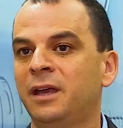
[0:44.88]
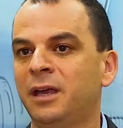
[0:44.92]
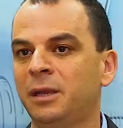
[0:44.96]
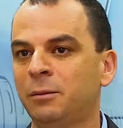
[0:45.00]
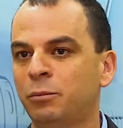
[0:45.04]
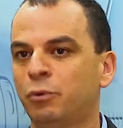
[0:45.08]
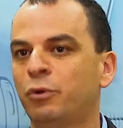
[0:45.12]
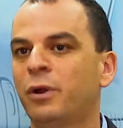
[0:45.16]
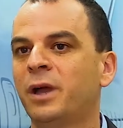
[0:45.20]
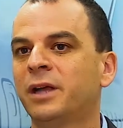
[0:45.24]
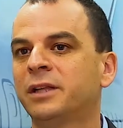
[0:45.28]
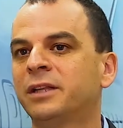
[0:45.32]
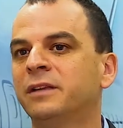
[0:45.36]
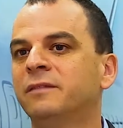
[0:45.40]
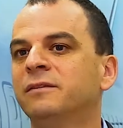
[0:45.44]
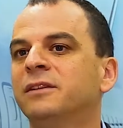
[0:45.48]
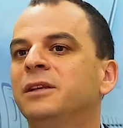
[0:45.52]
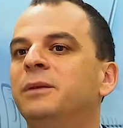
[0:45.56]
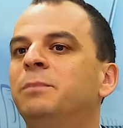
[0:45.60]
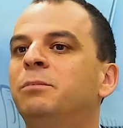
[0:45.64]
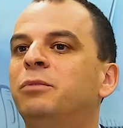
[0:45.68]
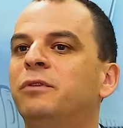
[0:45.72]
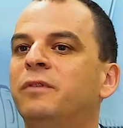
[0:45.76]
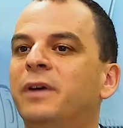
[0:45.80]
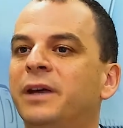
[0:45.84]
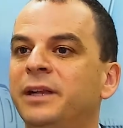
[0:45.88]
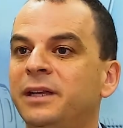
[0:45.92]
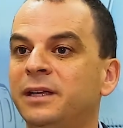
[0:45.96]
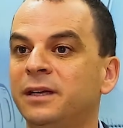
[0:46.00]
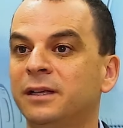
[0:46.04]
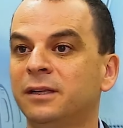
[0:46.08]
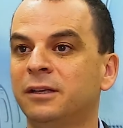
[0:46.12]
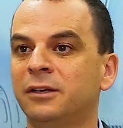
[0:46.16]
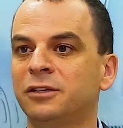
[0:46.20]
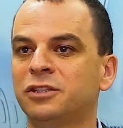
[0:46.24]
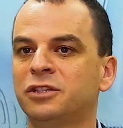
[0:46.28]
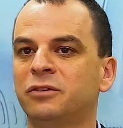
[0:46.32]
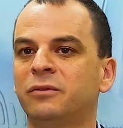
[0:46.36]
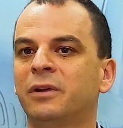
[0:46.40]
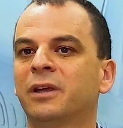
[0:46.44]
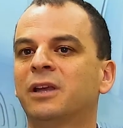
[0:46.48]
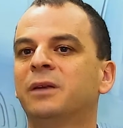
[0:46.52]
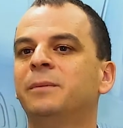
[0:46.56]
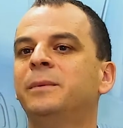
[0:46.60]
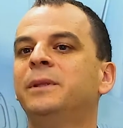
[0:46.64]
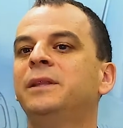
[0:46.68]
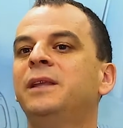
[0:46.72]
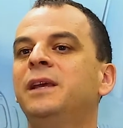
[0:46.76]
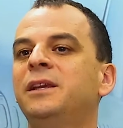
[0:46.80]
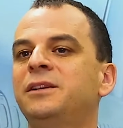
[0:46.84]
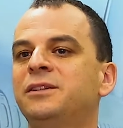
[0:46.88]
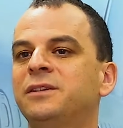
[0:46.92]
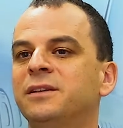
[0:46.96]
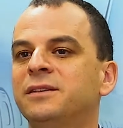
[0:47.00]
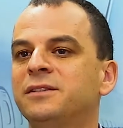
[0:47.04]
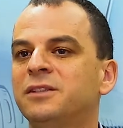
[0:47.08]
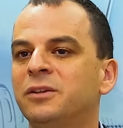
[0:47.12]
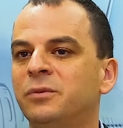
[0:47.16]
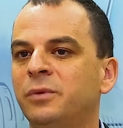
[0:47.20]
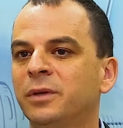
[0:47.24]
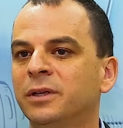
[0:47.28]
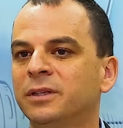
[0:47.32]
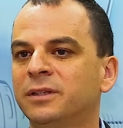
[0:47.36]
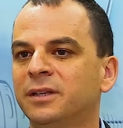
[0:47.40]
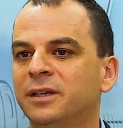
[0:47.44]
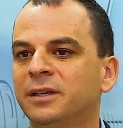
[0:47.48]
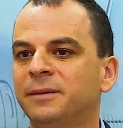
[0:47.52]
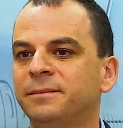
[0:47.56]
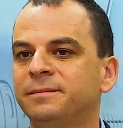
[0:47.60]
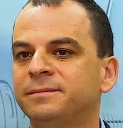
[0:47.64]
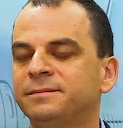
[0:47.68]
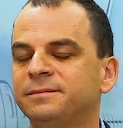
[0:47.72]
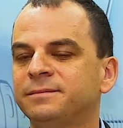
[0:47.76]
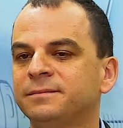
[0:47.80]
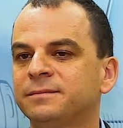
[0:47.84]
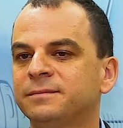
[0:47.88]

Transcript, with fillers: and proactively providing alerts and recommendations in real time.